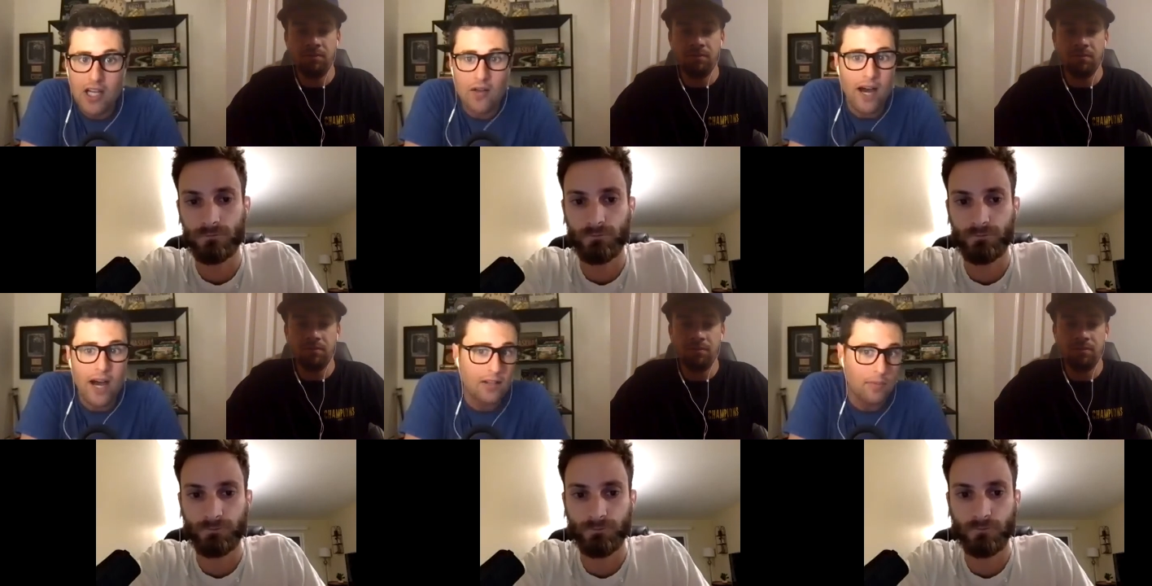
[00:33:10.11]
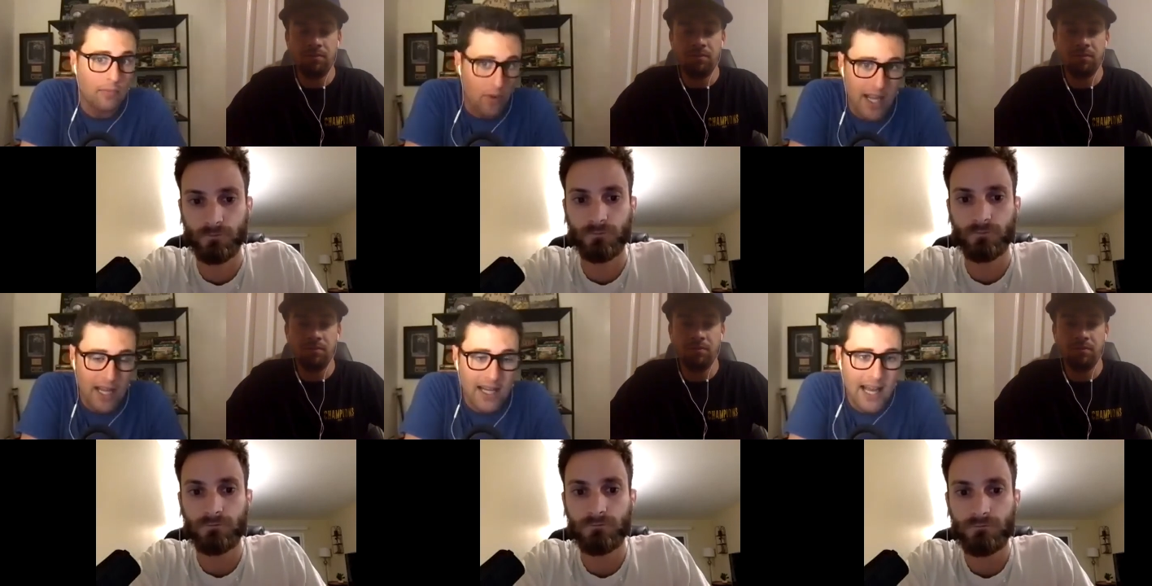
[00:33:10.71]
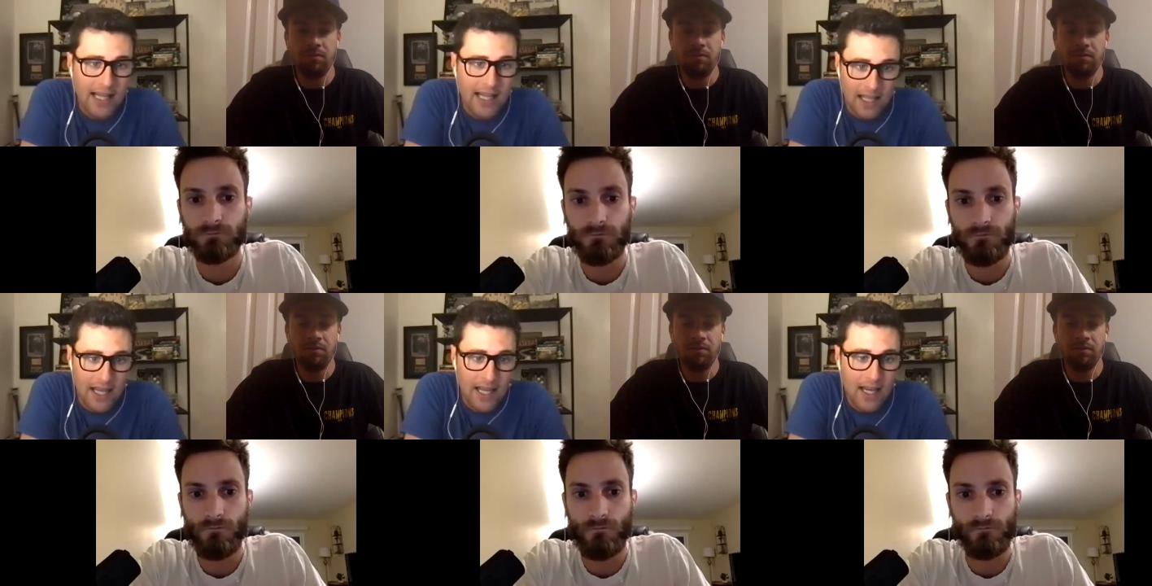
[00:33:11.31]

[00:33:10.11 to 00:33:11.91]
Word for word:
Speaker 1: You've had to bring in Kenley.